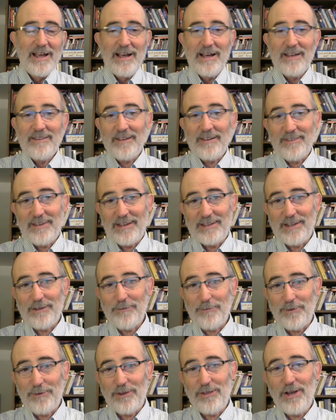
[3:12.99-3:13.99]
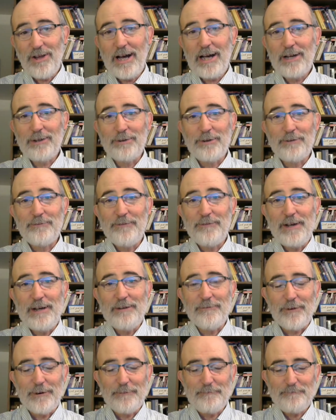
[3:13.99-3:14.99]
As I said, this was a childhood
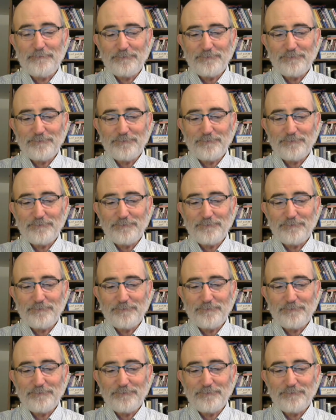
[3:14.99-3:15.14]
favorite.